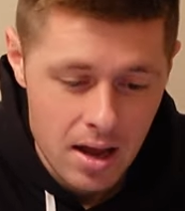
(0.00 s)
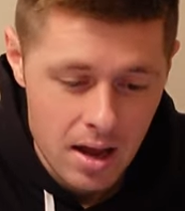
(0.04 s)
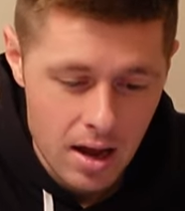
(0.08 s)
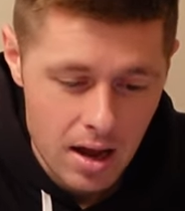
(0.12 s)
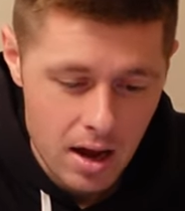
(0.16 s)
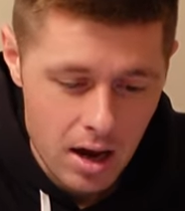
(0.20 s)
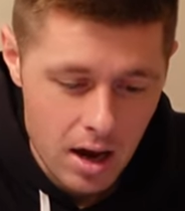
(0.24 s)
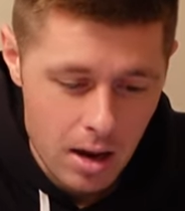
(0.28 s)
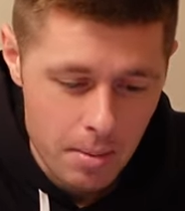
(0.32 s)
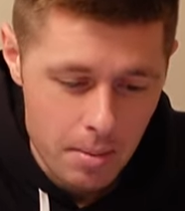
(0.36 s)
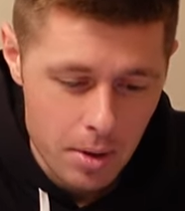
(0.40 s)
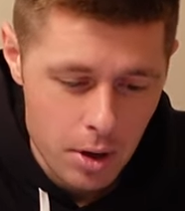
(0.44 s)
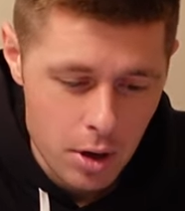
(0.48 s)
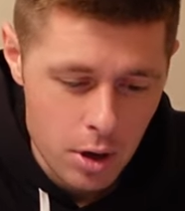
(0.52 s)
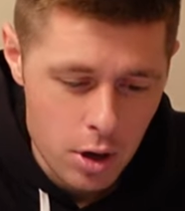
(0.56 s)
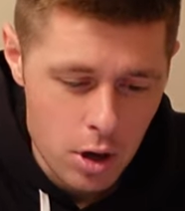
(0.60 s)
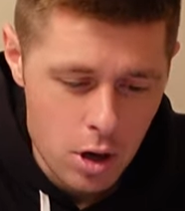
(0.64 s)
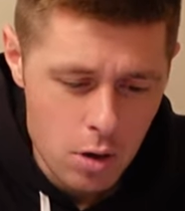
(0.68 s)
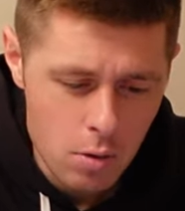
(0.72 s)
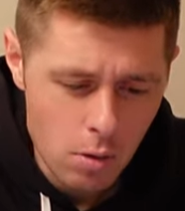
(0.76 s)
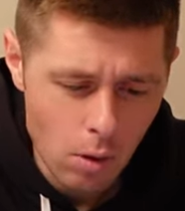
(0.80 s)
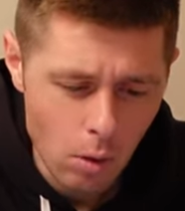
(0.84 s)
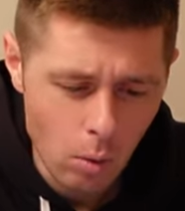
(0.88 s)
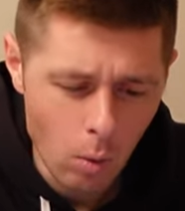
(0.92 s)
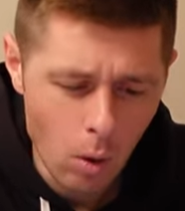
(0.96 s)
Um,
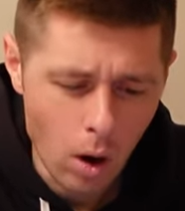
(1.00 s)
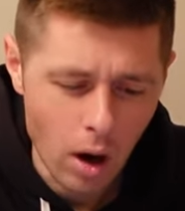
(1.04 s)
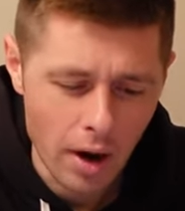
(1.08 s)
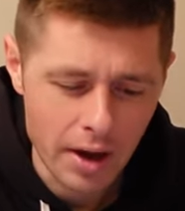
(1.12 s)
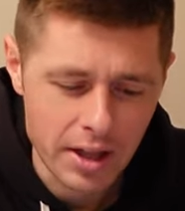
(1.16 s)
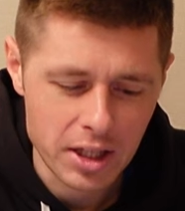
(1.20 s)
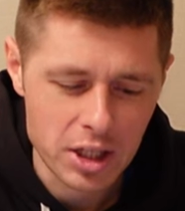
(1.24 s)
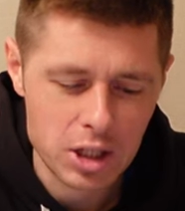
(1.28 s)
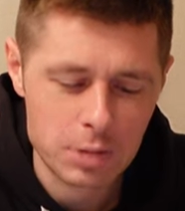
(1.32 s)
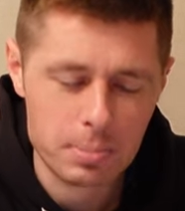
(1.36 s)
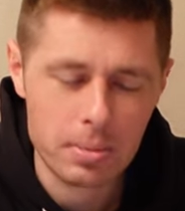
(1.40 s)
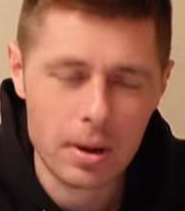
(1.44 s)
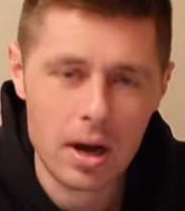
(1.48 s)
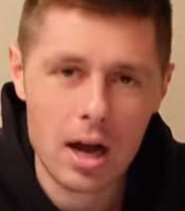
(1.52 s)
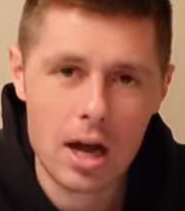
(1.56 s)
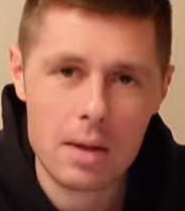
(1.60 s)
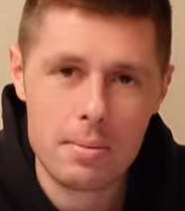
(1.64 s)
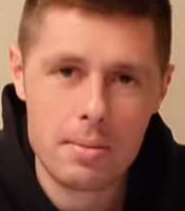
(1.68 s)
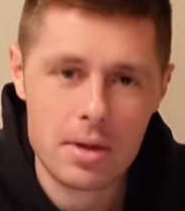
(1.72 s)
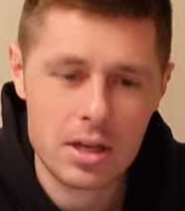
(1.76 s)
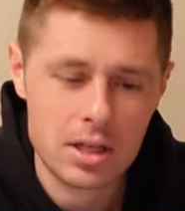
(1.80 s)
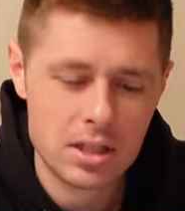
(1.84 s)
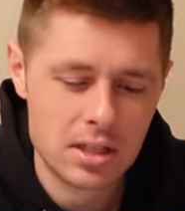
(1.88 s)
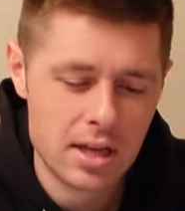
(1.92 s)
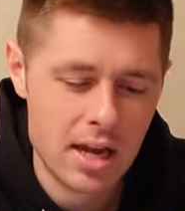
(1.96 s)
who or what inspired
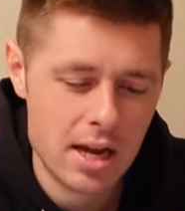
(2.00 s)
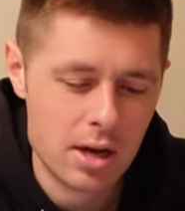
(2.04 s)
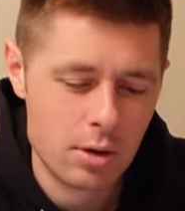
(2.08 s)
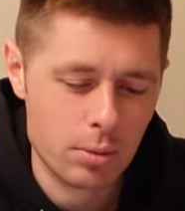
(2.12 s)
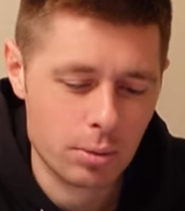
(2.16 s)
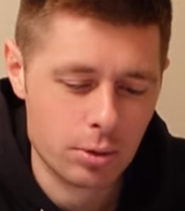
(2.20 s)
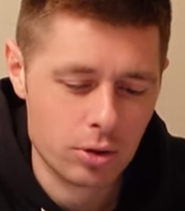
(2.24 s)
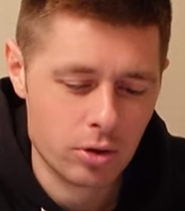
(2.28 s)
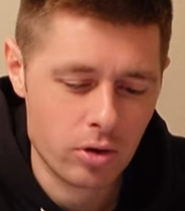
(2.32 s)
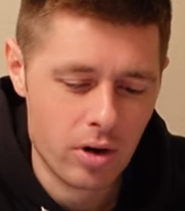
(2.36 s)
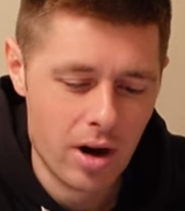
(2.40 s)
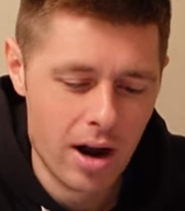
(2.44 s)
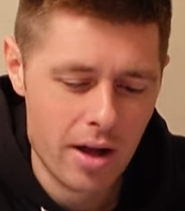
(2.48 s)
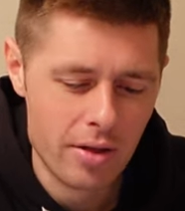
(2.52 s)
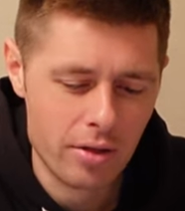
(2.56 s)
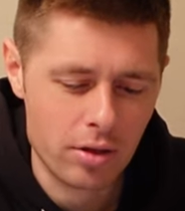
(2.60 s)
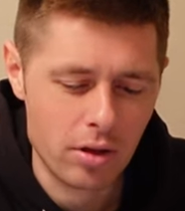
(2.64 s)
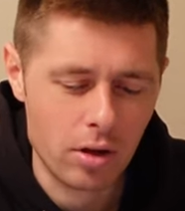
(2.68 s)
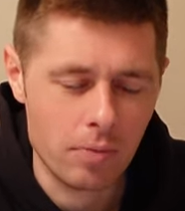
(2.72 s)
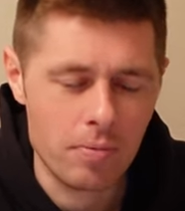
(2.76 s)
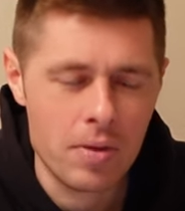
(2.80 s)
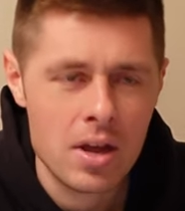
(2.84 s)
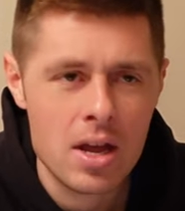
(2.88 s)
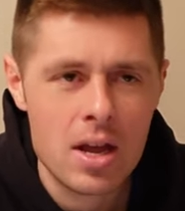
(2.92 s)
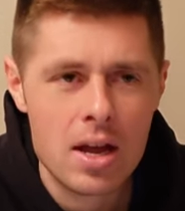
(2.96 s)
me to take up
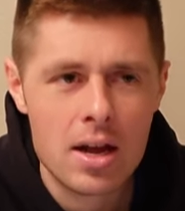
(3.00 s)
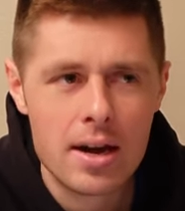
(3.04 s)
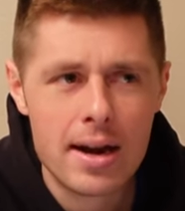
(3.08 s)
triathlon?